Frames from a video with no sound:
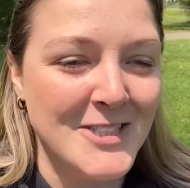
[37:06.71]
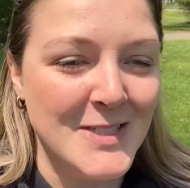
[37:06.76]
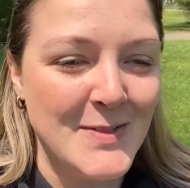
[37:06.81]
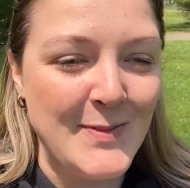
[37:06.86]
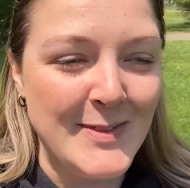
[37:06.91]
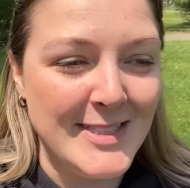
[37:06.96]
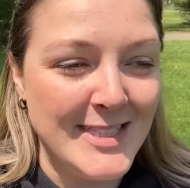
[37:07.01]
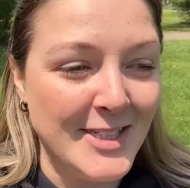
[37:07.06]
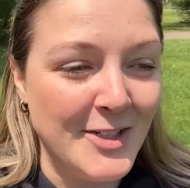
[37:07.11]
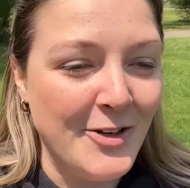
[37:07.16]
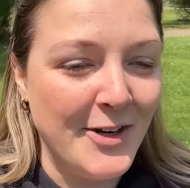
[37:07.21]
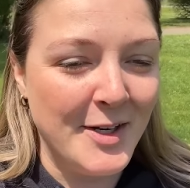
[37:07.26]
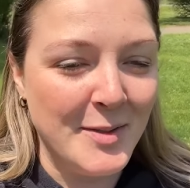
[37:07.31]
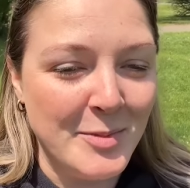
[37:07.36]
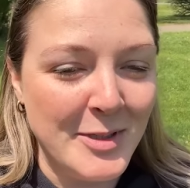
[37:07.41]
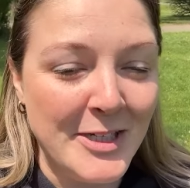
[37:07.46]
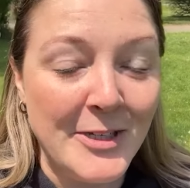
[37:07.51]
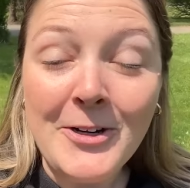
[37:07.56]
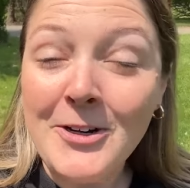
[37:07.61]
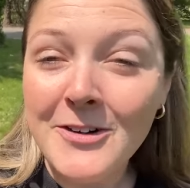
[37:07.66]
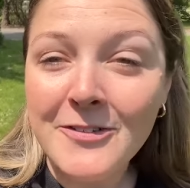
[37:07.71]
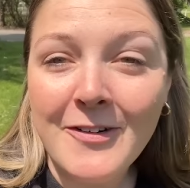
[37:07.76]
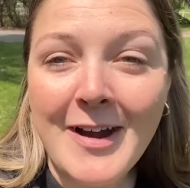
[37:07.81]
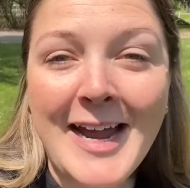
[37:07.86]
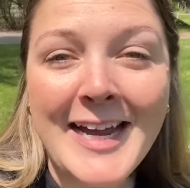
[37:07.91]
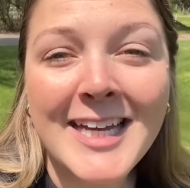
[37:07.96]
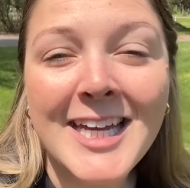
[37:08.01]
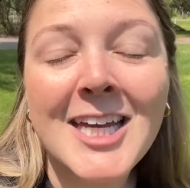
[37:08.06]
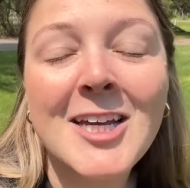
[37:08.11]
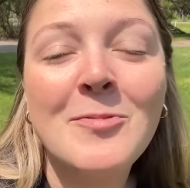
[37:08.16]
This was incredibly
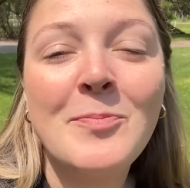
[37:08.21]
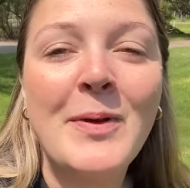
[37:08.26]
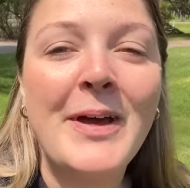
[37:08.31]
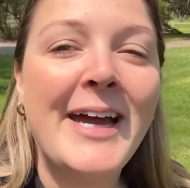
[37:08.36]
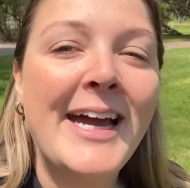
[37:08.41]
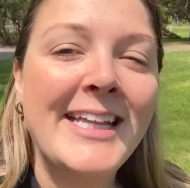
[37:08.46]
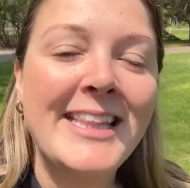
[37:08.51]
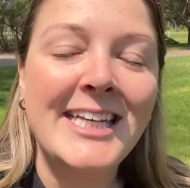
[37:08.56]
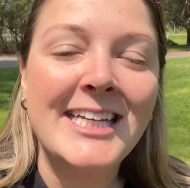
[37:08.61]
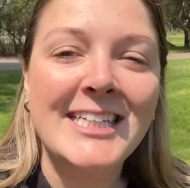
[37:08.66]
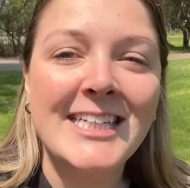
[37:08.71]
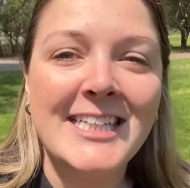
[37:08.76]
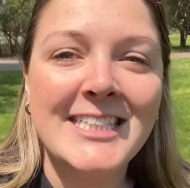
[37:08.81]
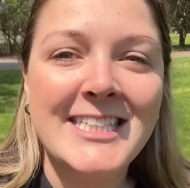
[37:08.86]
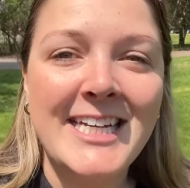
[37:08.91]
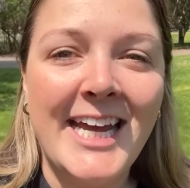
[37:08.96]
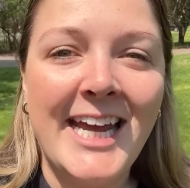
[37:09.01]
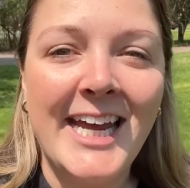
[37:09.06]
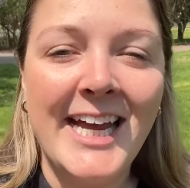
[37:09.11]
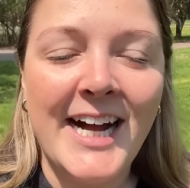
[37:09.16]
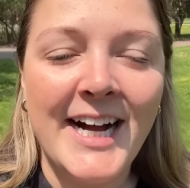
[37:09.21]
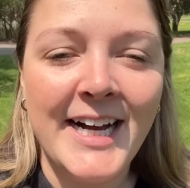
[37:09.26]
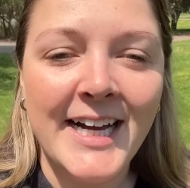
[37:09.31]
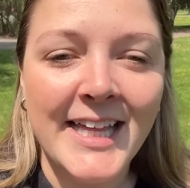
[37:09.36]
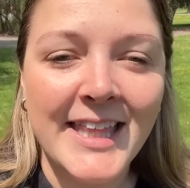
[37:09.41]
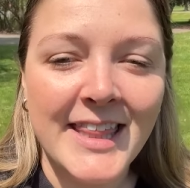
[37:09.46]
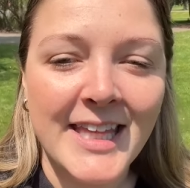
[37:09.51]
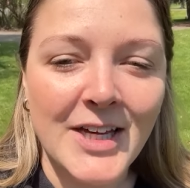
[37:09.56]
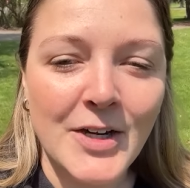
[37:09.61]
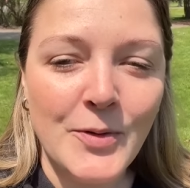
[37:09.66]
nerve-wracking, but at the end of the day,
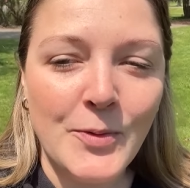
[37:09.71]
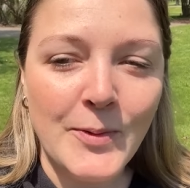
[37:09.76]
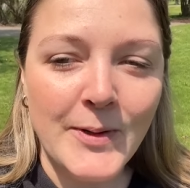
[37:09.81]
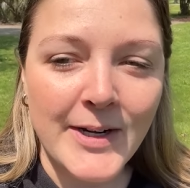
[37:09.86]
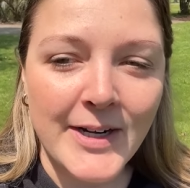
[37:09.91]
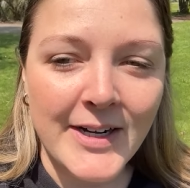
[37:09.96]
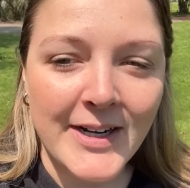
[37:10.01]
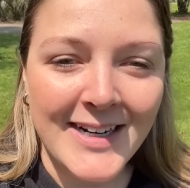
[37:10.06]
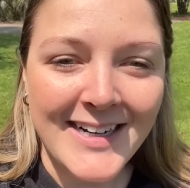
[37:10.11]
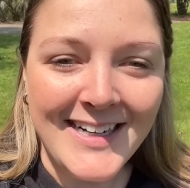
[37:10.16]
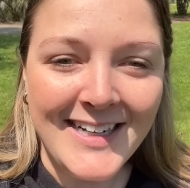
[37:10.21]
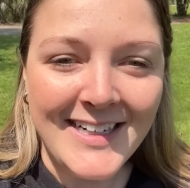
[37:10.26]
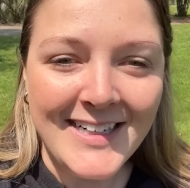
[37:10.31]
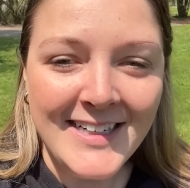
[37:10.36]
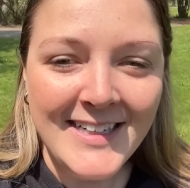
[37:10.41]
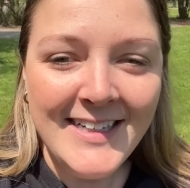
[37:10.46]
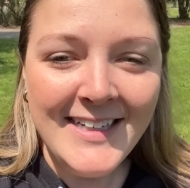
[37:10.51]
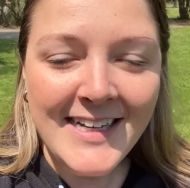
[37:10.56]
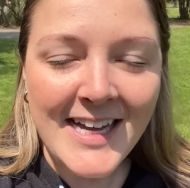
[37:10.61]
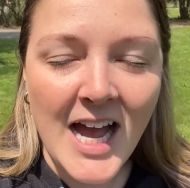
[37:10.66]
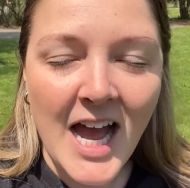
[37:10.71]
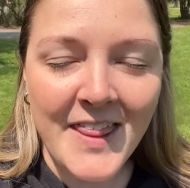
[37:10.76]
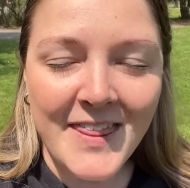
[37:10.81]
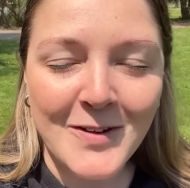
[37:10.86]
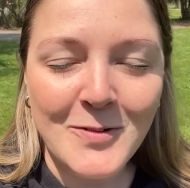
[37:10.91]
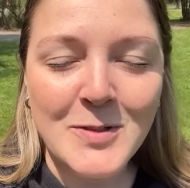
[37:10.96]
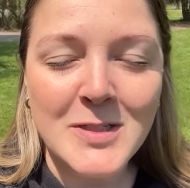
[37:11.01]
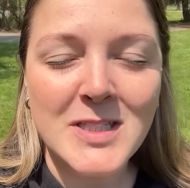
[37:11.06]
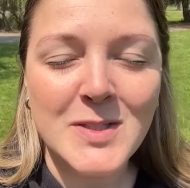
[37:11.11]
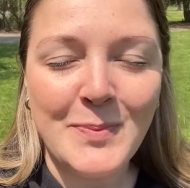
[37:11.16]
I think we're, uh, I
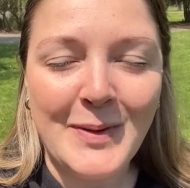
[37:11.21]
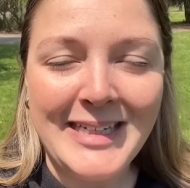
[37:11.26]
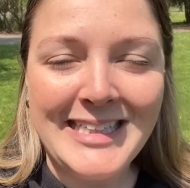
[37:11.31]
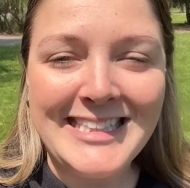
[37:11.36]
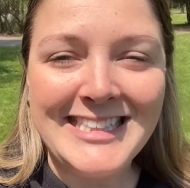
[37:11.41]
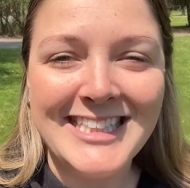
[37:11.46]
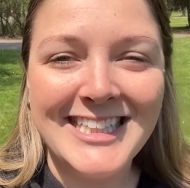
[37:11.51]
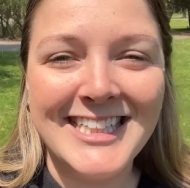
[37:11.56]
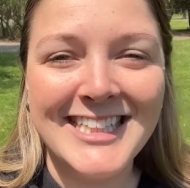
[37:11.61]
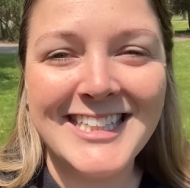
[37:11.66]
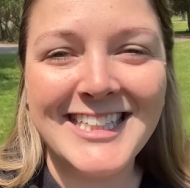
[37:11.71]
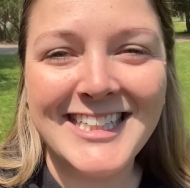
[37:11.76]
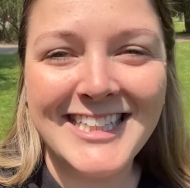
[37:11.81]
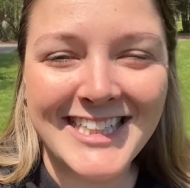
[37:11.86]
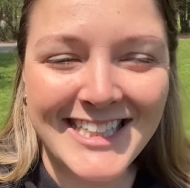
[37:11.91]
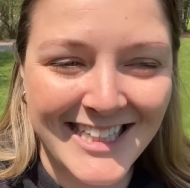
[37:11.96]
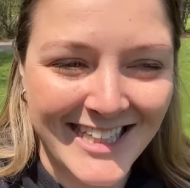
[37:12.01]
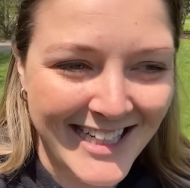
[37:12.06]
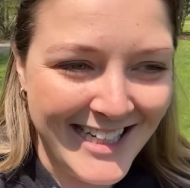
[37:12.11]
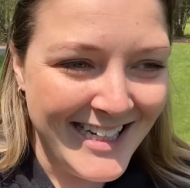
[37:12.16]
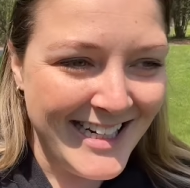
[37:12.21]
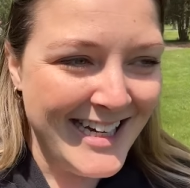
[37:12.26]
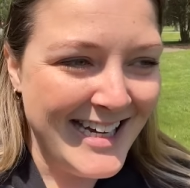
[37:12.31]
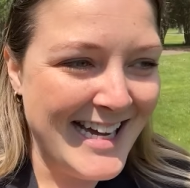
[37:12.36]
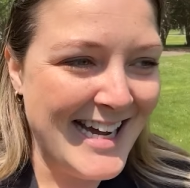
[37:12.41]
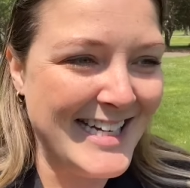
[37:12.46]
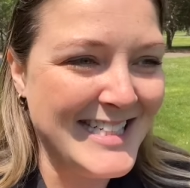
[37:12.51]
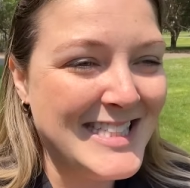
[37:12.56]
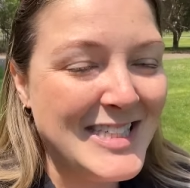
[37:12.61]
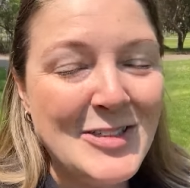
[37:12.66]
think we're smitten.
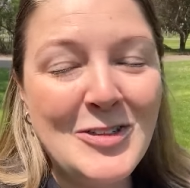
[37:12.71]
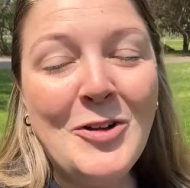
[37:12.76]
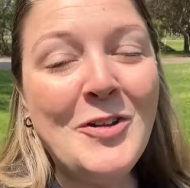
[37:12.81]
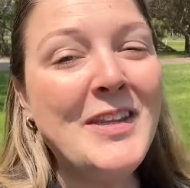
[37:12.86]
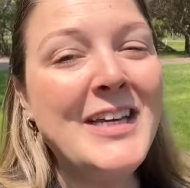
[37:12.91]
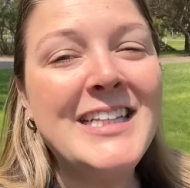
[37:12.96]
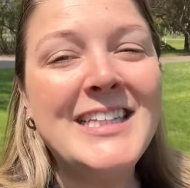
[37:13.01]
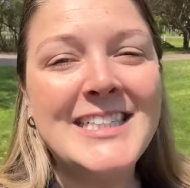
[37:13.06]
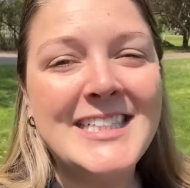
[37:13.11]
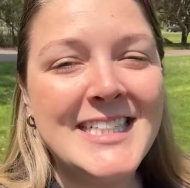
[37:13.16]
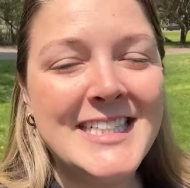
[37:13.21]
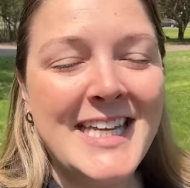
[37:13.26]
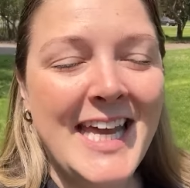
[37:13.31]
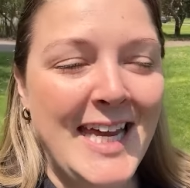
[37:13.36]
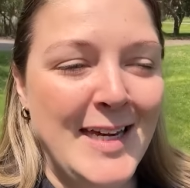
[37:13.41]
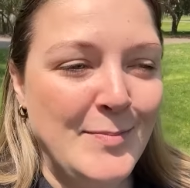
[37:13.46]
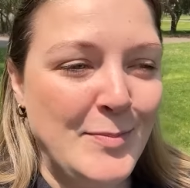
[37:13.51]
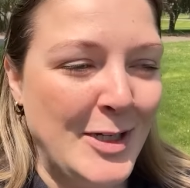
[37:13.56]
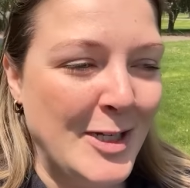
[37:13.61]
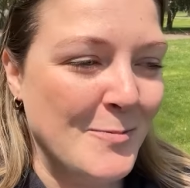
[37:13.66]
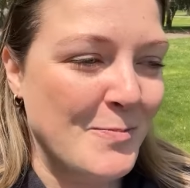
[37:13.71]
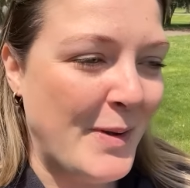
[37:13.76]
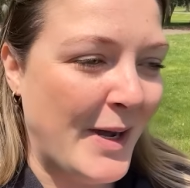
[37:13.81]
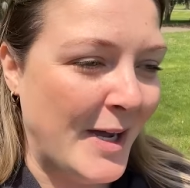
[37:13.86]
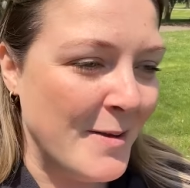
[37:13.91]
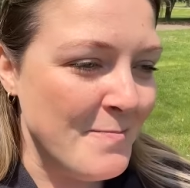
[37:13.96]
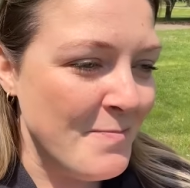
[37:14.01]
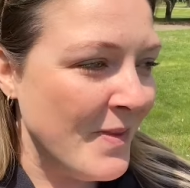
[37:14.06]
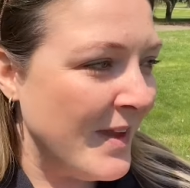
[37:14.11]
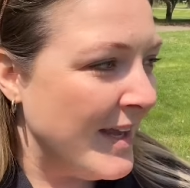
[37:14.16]
I still don't think this is camping, but